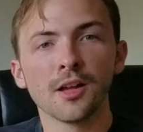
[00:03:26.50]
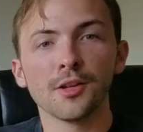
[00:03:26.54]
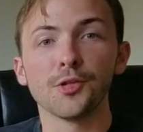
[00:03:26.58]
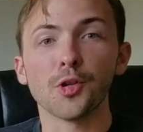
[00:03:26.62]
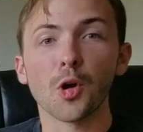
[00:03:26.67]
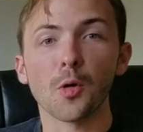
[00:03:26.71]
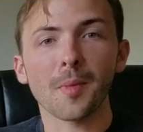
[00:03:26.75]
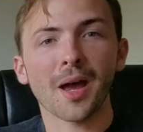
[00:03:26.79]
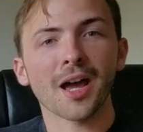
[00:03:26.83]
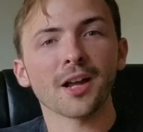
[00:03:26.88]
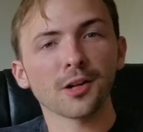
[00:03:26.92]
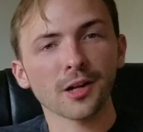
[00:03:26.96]
No
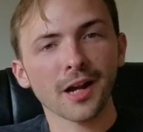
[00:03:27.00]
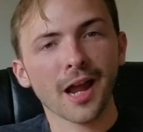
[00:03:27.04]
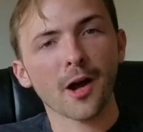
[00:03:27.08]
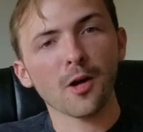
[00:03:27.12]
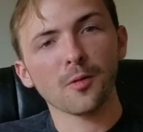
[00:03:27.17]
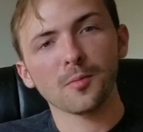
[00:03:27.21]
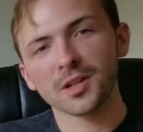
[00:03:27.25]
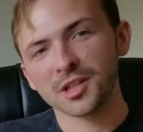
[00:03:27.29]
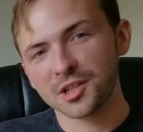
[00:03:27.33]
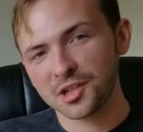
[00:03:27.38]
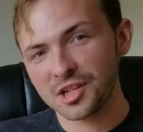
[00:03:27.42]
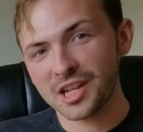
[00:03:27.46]
matter how
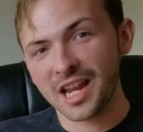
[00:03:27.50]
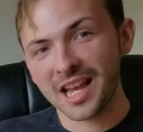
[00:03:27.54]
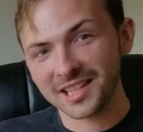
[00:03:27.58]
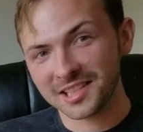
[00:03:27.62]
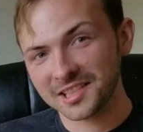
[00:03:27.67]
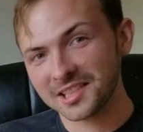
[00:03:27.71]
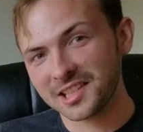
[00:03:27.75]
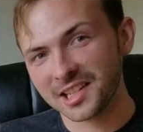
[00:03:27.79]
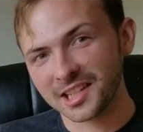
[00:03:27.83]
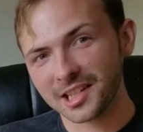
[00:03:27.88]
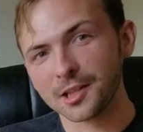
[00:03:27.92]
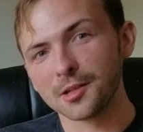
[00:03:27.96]
much
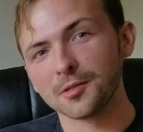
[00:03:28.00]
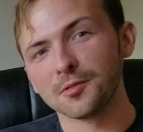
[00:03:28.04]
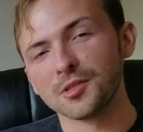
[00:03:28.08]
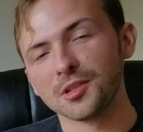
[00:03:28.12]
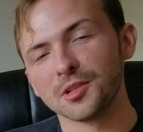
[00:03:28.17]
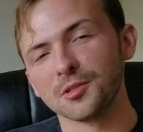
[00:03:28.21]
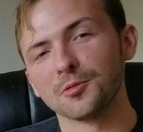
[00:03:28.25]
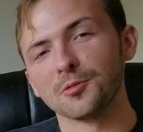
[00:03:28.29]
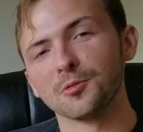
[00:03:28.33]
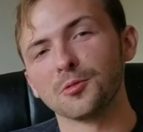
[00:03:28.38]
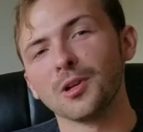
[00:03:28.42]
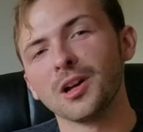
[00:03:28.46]
testing you
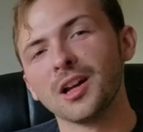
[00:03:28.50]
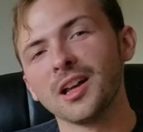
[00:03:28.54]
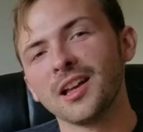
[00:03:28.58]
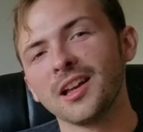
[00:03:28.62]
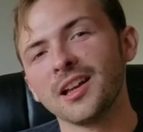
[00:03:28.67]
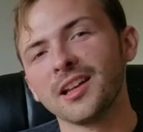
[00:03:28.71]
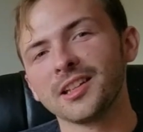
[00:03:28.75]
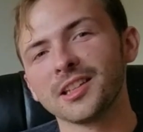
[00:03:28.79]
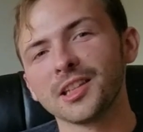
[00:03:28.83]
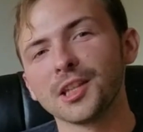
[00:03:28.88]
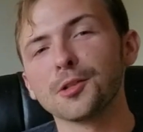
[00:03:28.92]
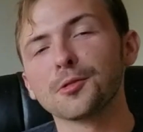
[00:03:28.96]
do,
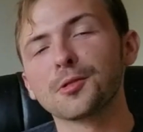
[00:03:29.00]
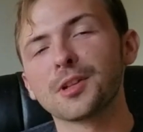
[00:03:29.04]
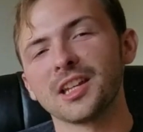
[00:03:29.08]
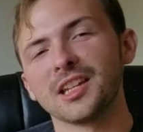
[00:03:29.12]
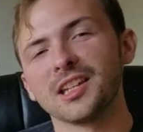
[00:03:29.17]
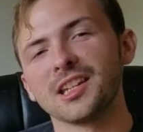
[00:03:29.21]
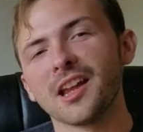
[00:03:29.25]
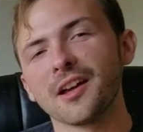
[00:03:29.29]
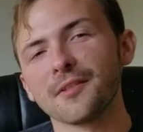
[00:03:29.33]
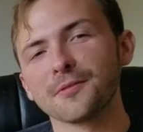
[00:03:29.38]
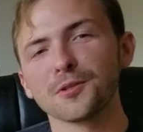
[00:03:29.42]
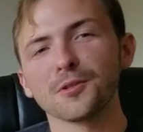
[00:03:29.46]
you can
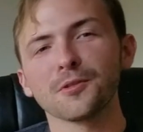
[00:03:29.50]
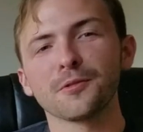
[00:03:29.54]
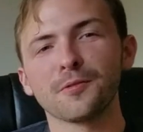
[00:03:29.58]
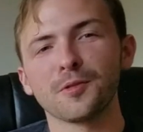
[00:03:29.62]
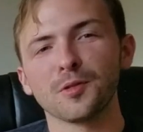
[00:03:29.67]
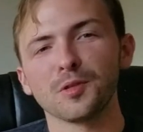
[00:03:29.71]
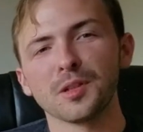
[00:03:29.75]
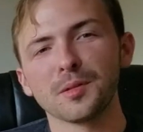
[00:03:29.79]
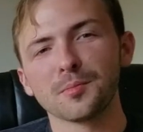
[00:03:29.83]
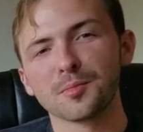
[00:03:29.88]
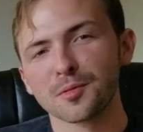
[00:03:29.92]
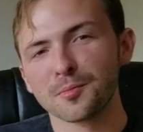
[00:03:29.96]
never
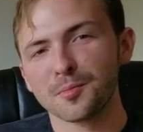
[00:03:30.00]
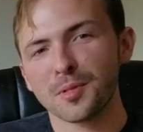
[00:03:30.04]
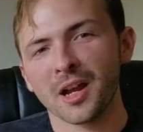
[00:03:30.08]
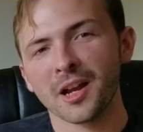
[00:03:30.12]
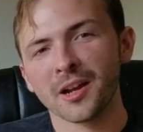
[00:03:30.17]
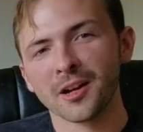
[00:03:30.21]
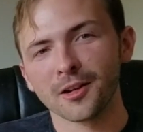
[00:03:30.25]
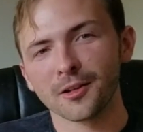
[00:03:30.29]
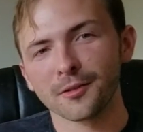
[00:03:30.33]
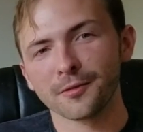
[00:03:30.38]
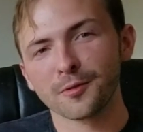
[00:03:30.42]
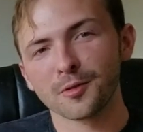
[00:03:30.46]
fully
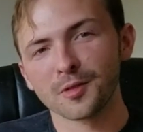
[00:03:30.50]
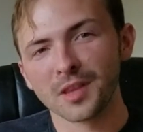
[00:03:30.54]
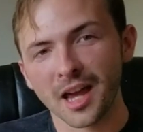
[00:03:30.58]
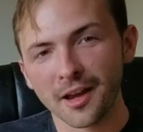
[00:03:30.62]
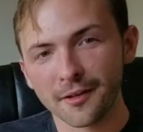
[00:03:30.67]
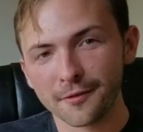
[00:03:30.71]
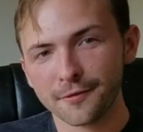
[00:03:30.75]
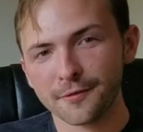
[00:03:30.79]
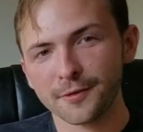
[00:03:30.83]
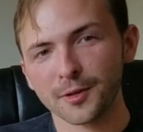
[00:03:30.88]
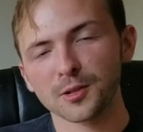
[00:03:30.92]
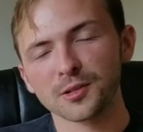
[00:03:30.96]
prepare for
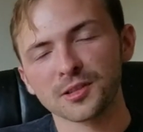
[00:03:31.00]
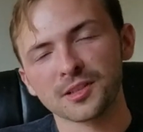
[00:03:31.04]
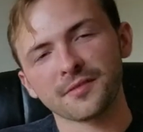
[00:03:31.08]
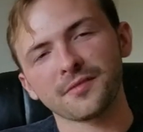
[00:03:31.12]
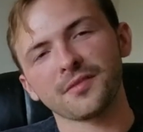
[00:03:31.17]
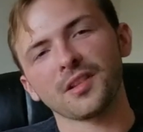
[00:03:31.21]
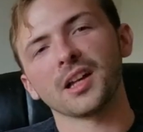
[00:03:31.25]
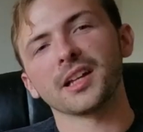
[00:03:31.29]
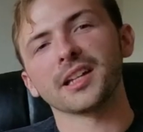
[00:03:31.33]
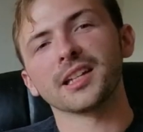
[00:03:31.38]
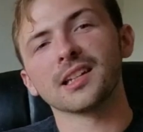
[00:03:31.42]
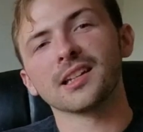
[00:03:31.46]
that first
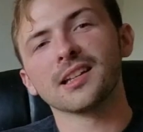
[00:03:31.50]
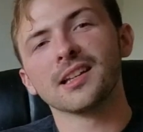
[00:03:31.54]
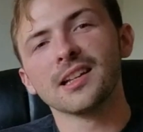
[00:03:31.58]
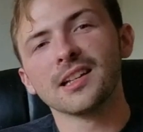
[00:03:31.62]
flight.